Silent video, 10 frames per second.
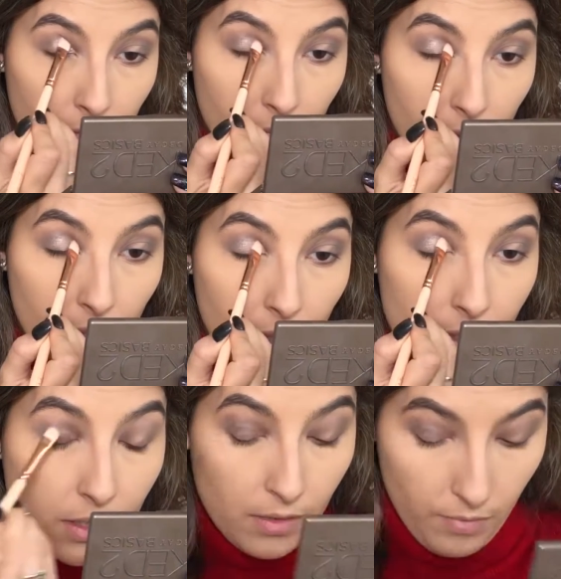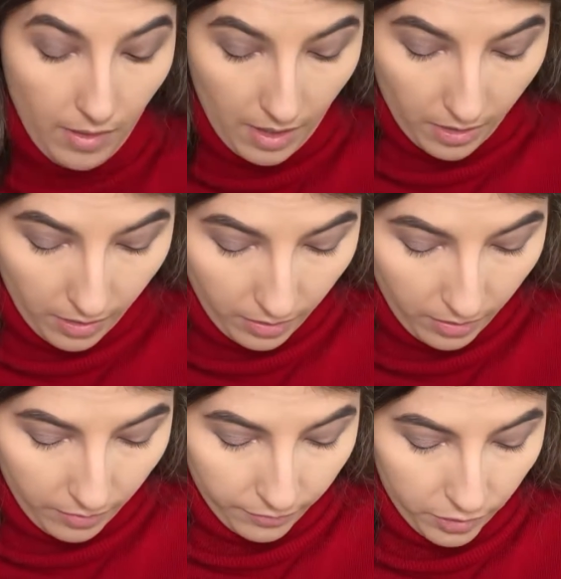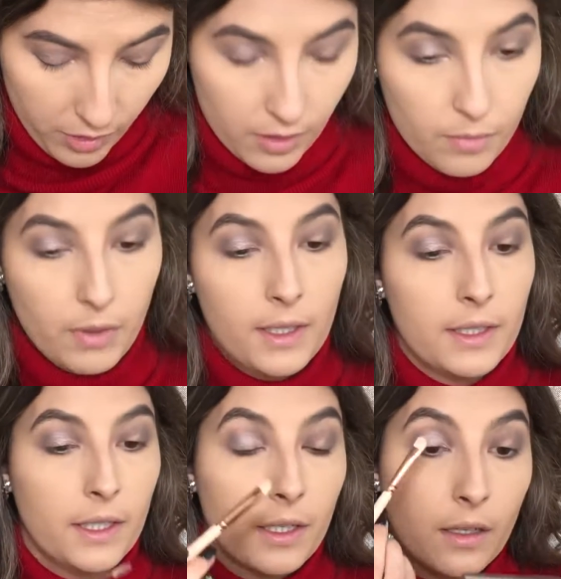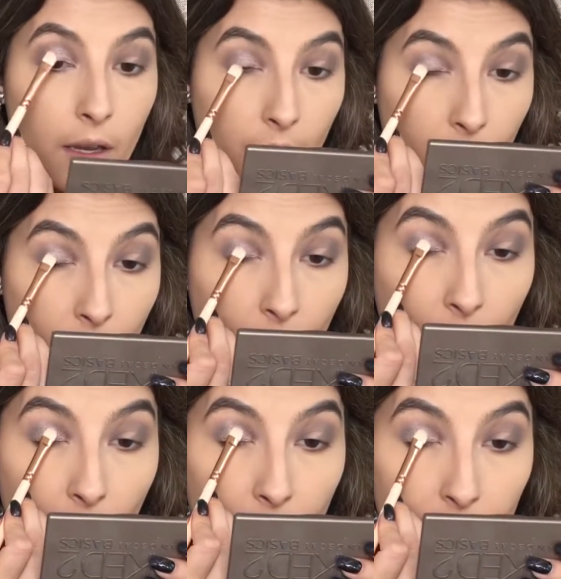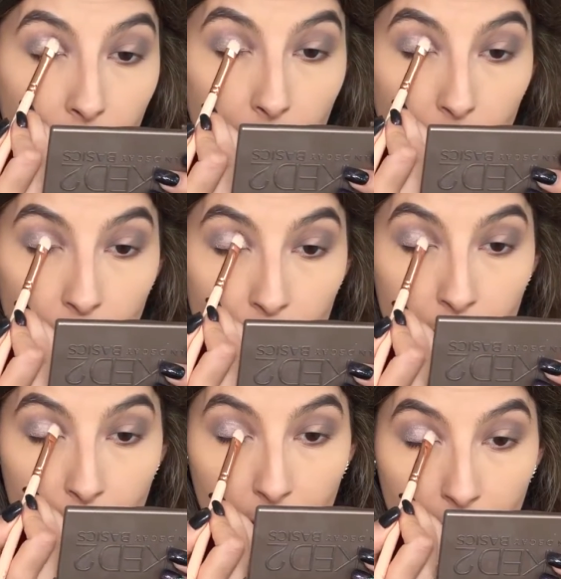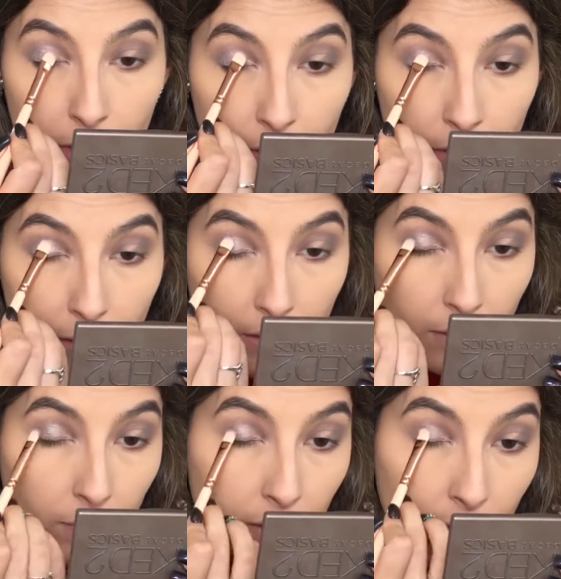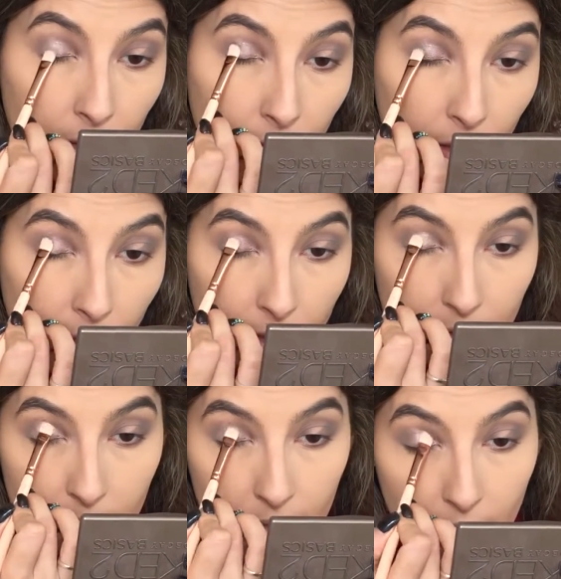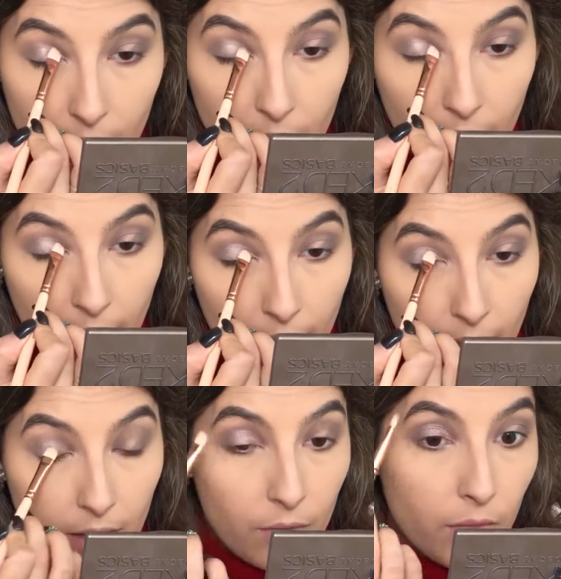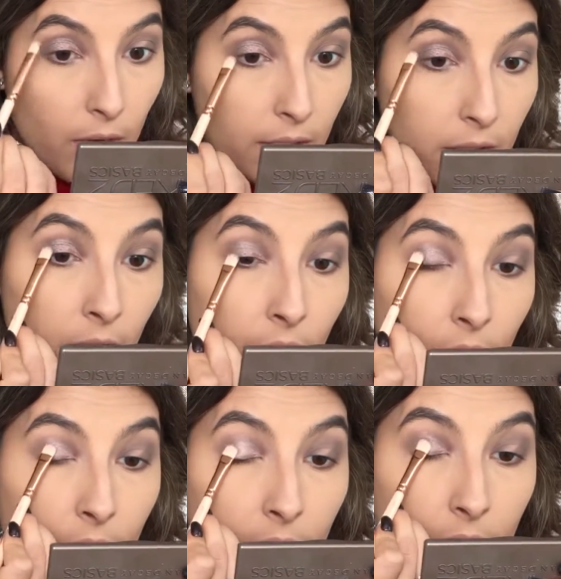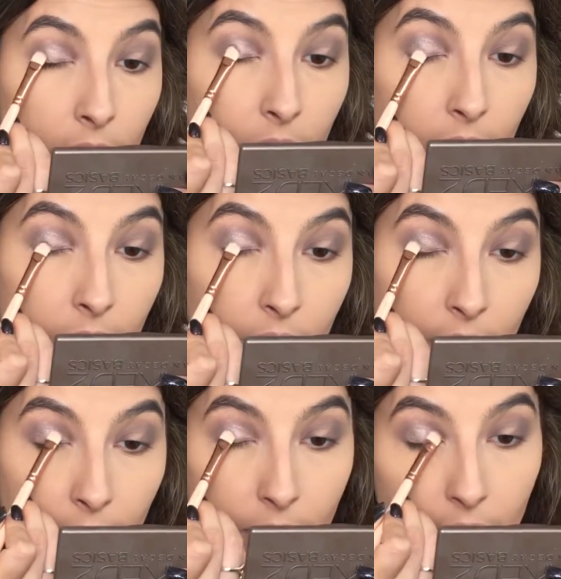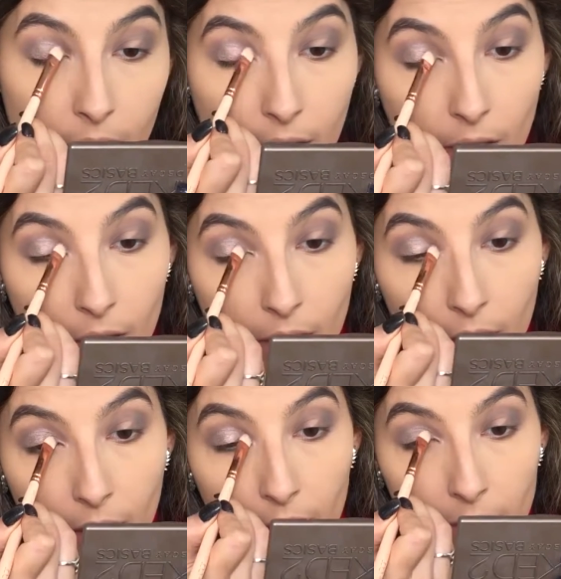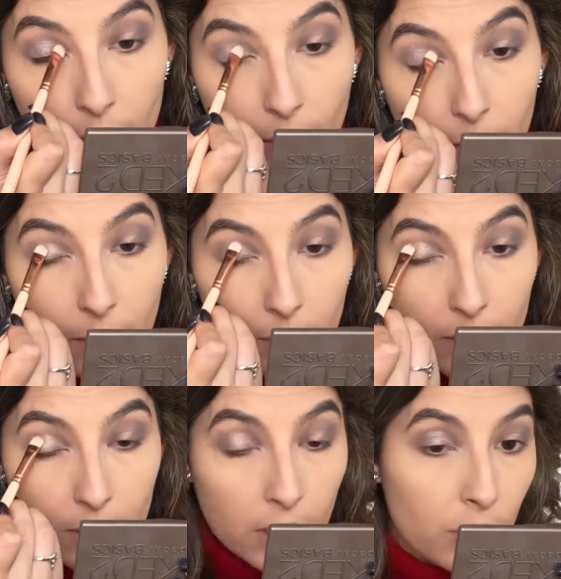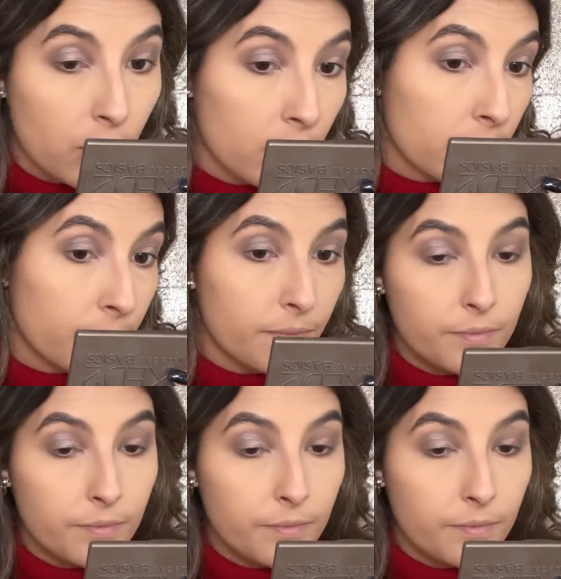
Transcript: And then it's a matter of just blending, adding a bit more shimmer, then blending it out again till I get the right consistency and the right pigmentation.